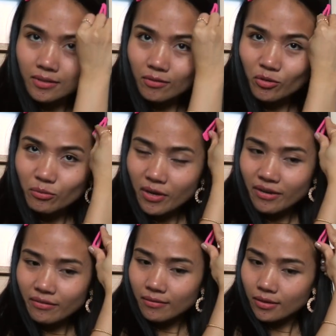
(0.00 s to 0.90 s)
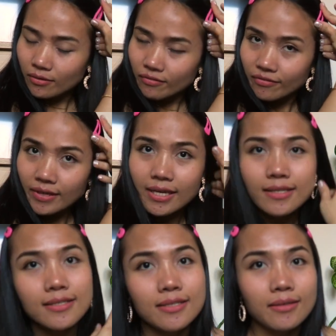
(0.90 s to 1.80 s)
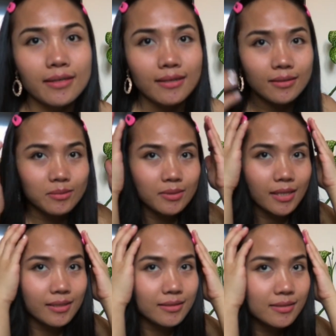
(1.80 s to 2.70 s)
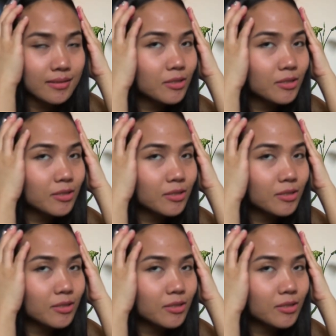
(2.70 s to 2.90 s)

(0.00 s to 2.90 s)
on my face, so I can use like this.